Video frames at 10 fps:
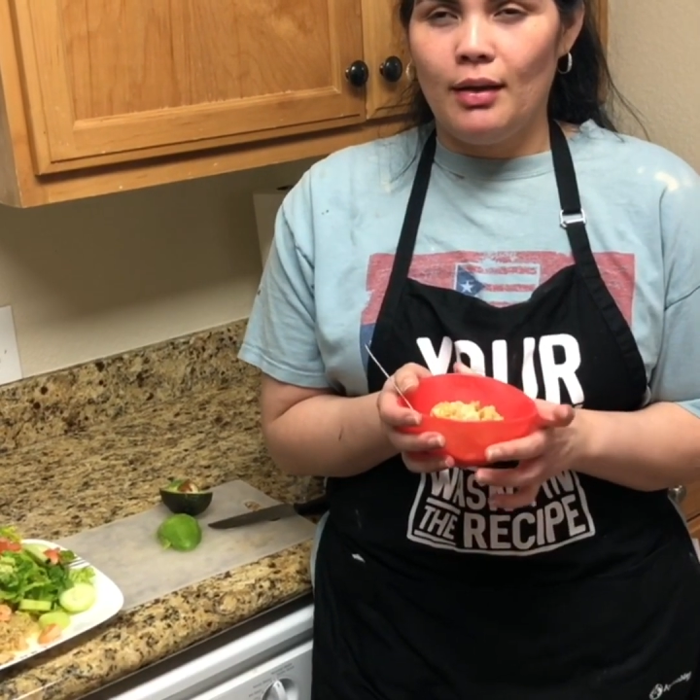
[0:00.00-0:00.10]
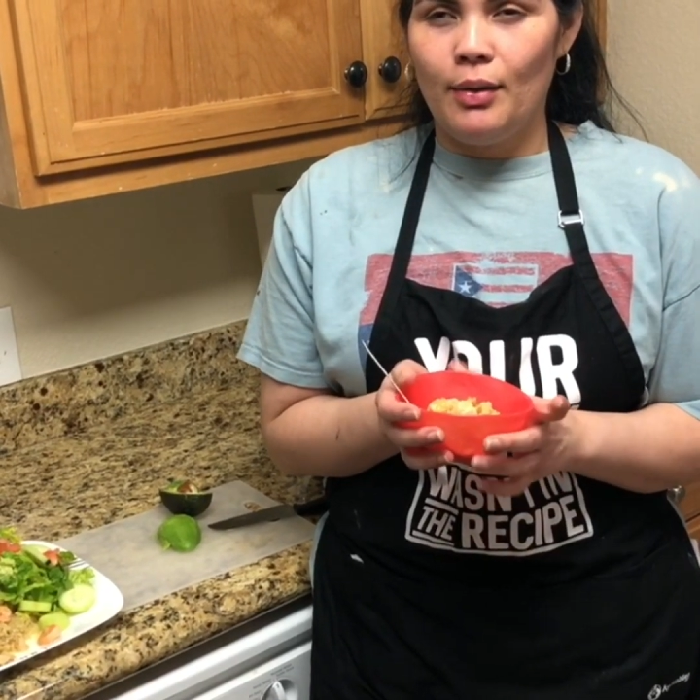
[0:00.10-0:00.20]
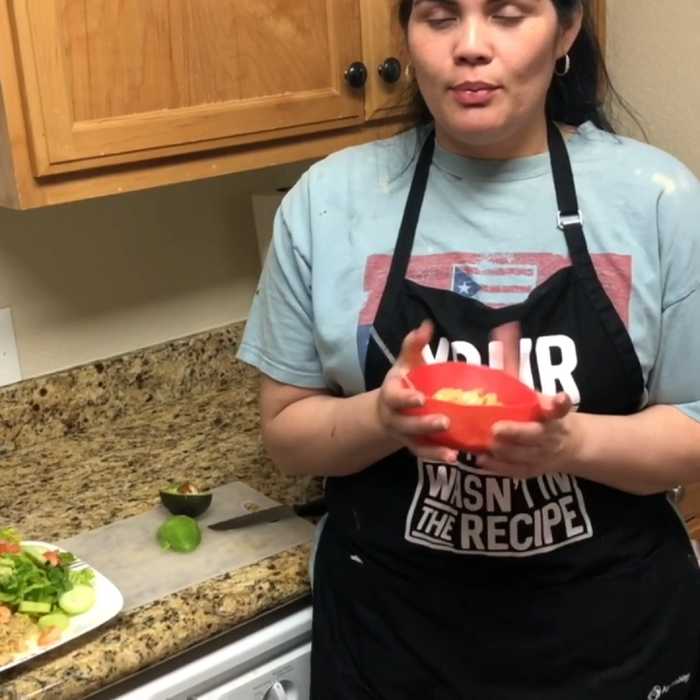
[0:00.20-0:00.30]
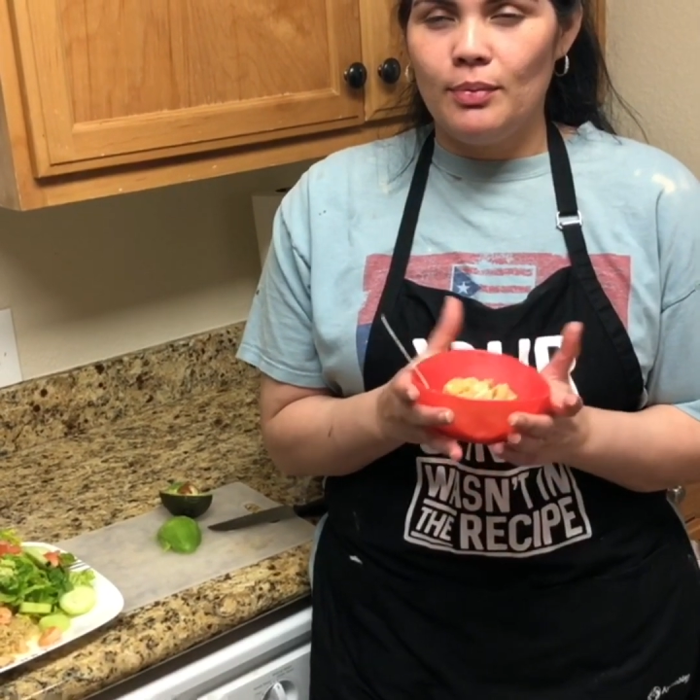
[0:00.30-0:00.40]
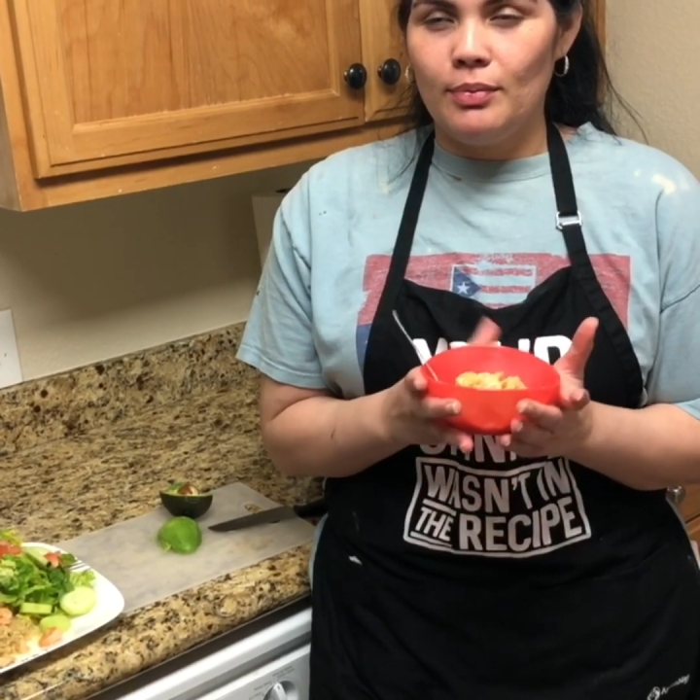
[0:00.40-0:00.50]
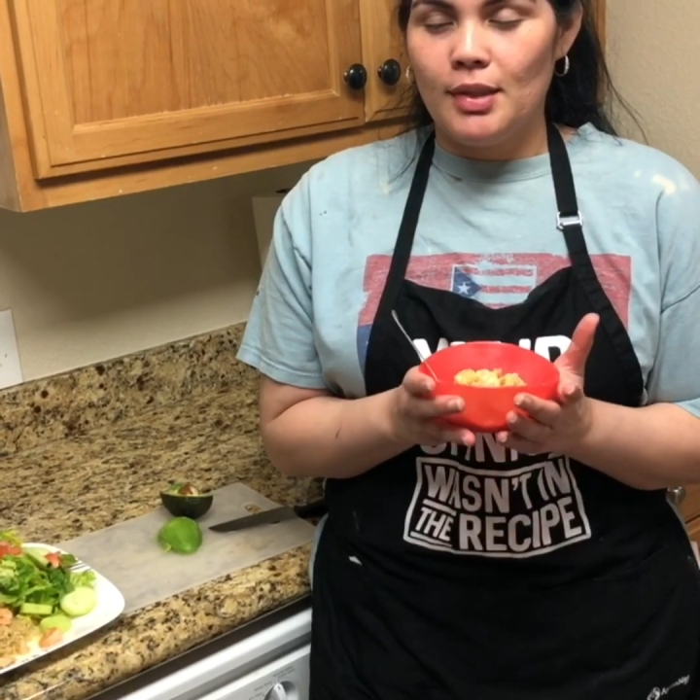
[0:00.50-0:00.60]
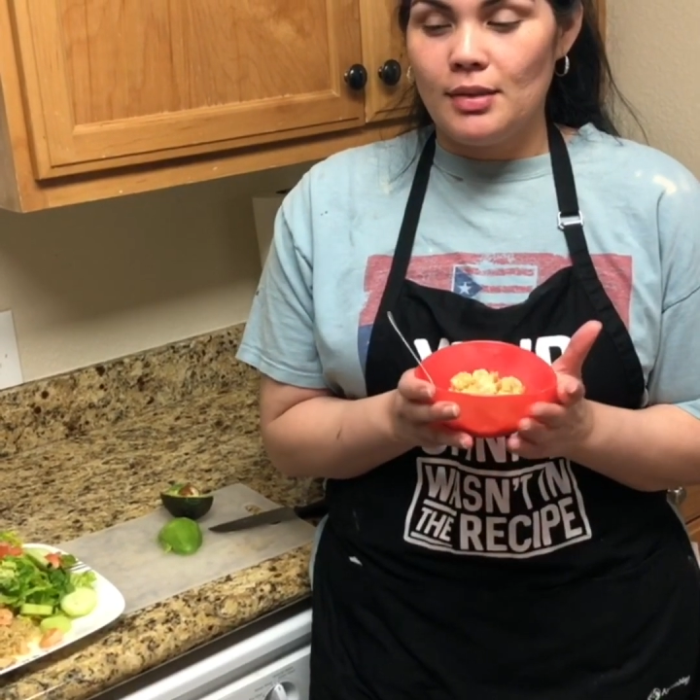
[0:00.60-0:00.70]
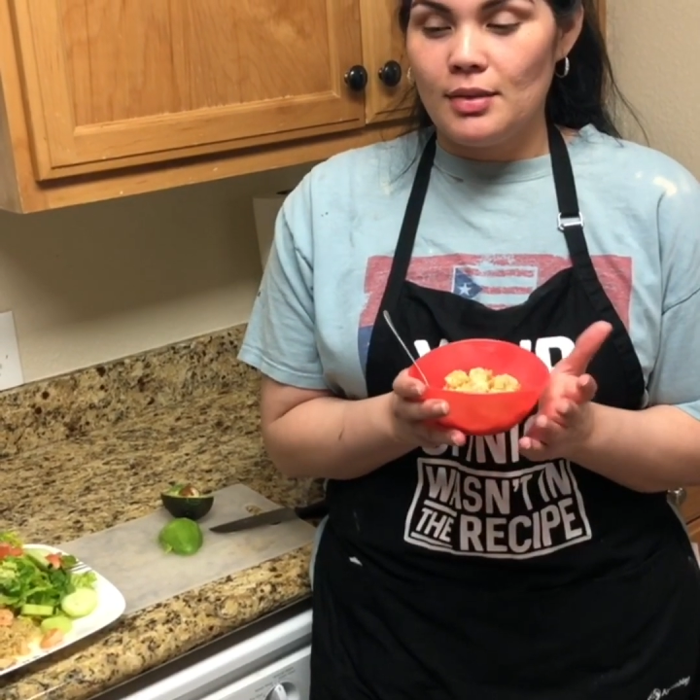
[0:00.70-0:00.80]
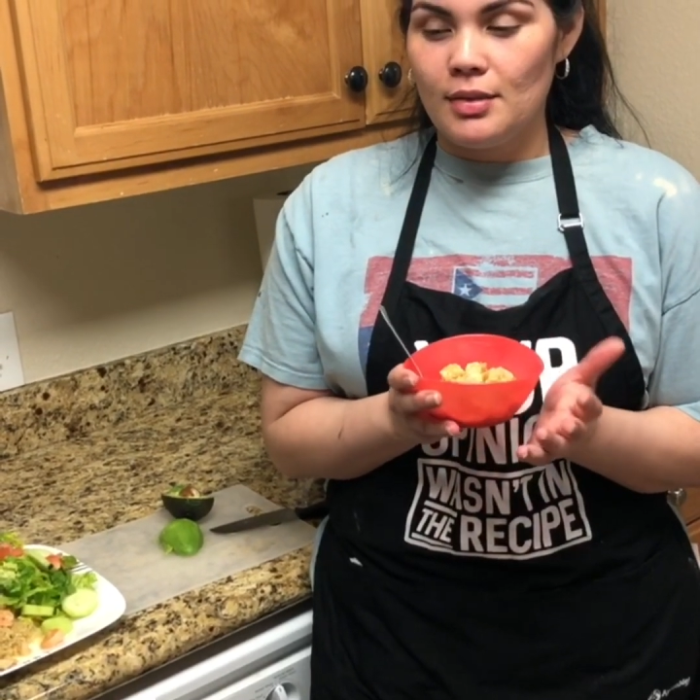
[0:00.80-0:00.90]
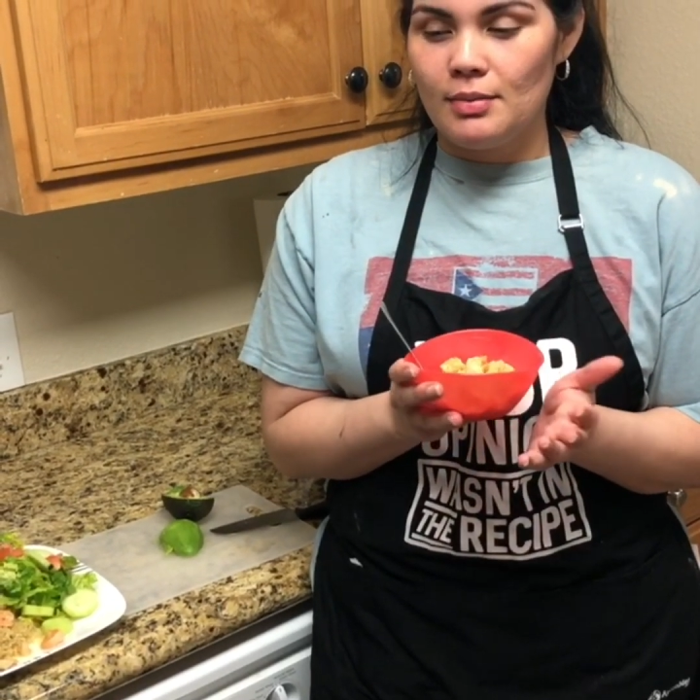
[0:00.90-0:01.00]
Um,
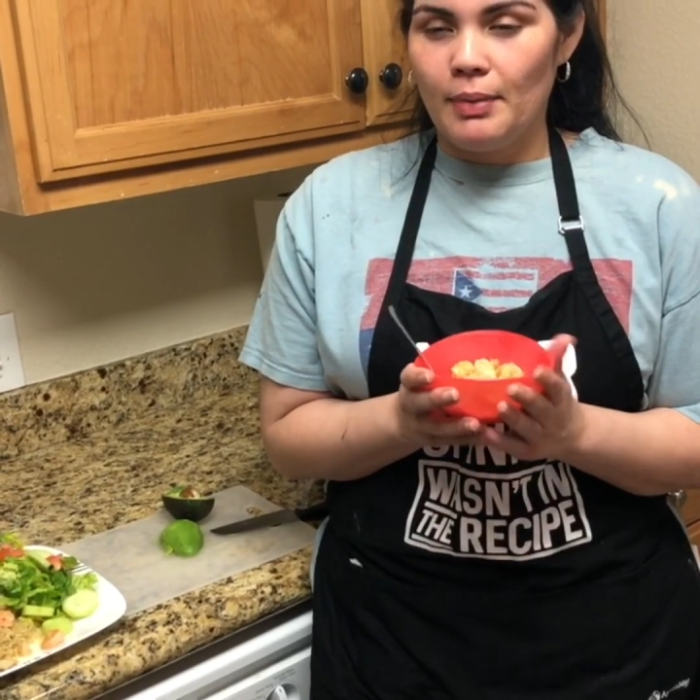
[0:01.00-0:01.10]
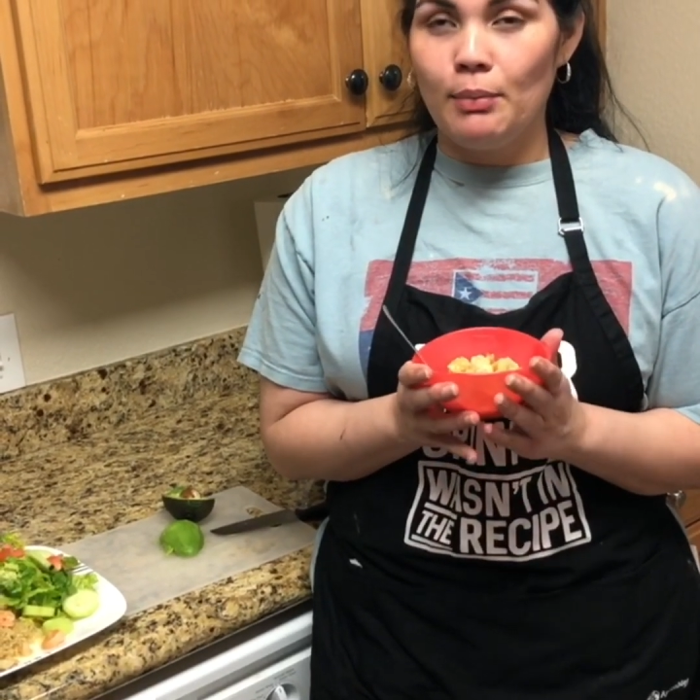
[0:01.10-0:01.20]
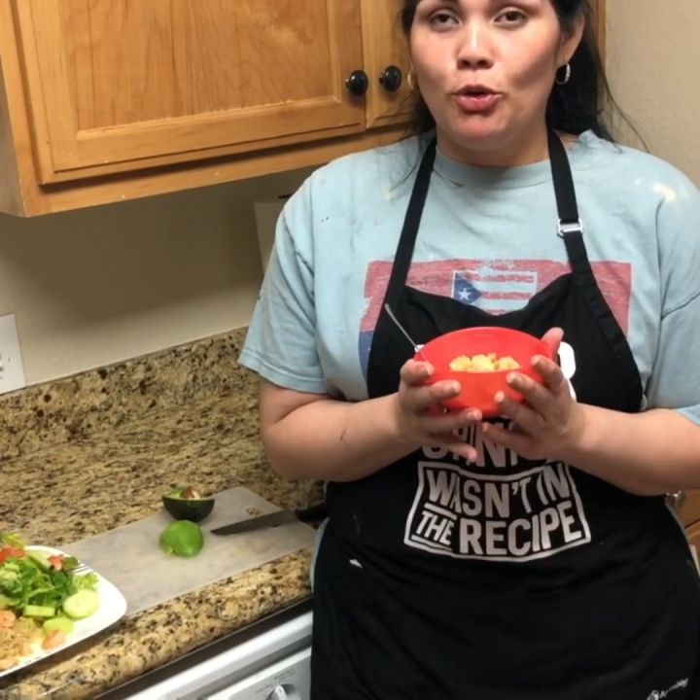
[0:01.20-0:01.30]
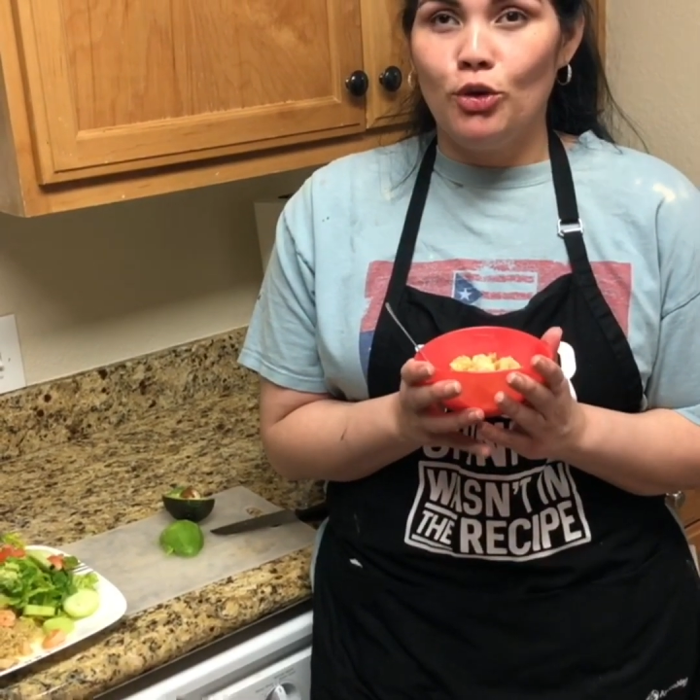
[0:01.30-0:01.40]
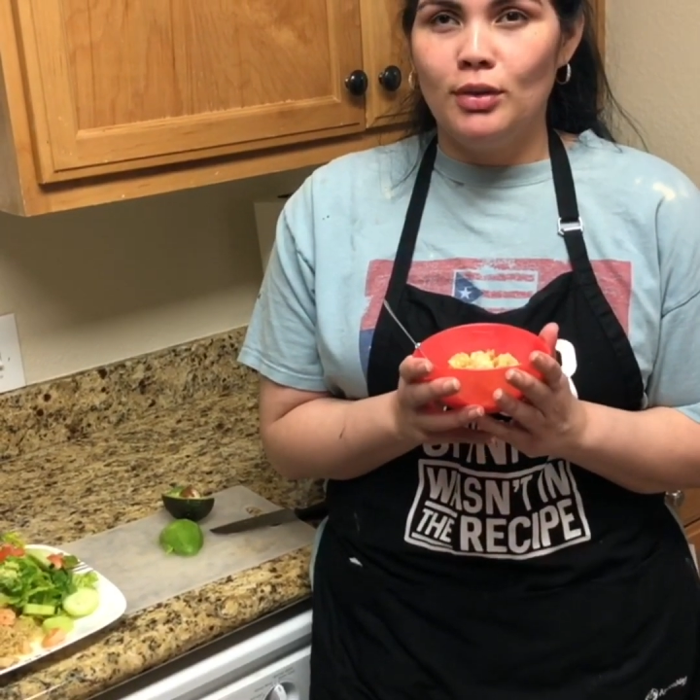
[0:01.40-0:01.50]
this is my bowl.